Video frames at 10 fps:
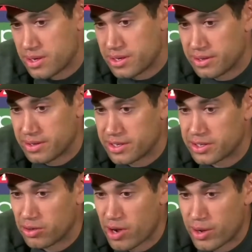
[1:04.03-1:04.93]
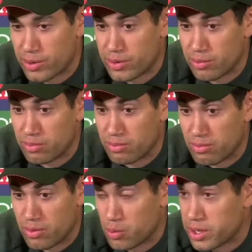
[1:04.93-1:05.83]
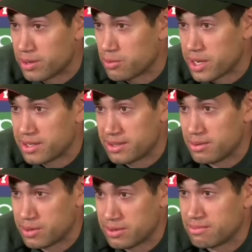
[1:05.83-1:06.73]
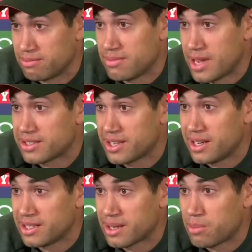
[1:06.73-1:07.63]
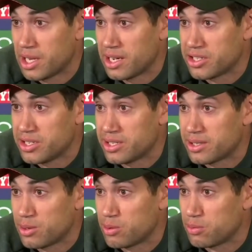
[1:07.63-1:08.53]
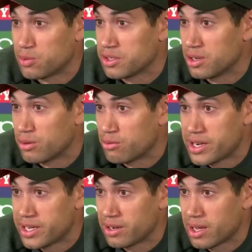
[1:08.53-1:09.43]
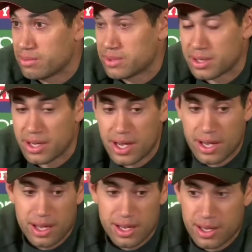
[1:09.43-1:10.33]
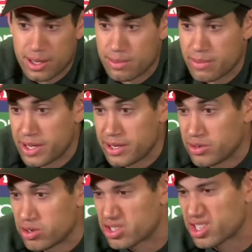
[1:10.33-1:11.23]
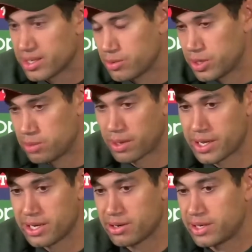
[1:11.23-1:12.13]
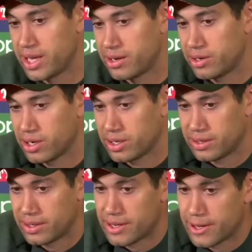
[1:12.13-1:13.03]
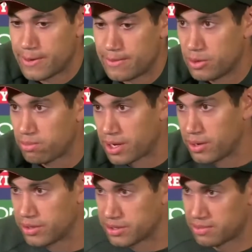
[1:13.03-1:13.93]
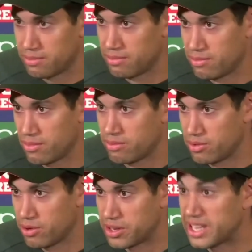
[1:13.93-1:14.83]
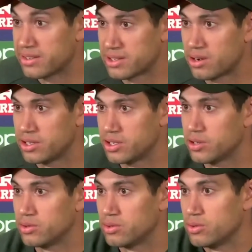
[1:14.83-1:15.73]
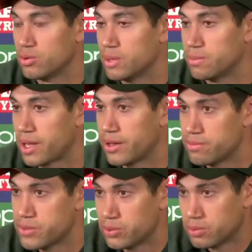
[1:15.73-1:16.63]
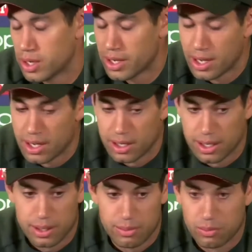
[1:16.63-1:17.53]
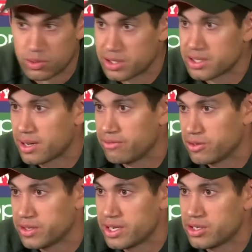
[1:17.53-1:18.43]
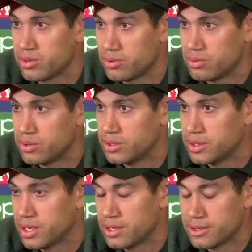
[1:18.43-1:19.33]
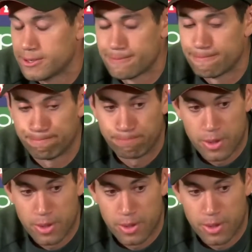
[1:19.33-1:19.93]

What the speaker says: It's a ground. The weather it was an outstanding summer last year, so there wasn't a lot of rained out games. And traditionally, when you play here at county cricket, you play on either side. You don't normally play in the middle, which is safe for international and